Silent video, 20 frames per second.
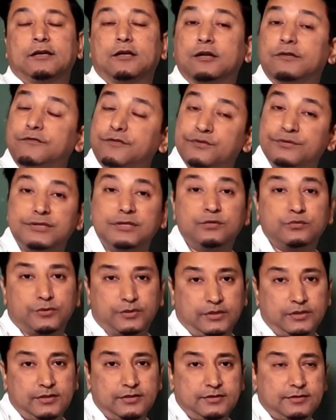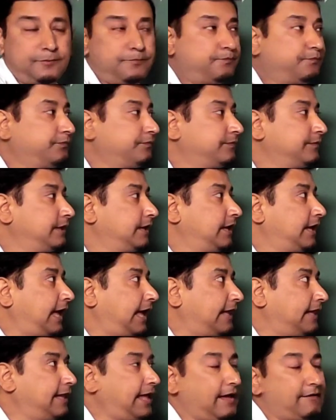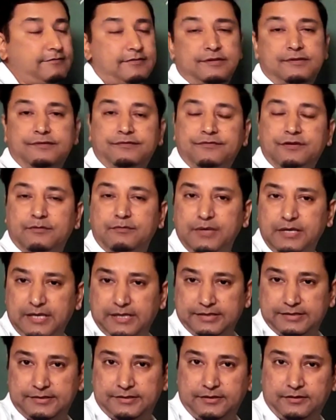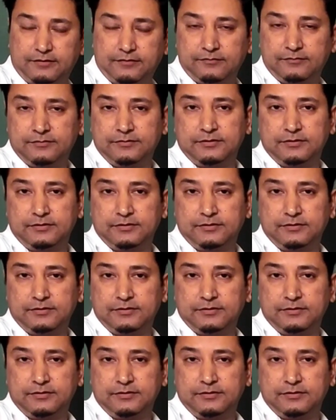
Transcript: confusing words, and they have different meanings here.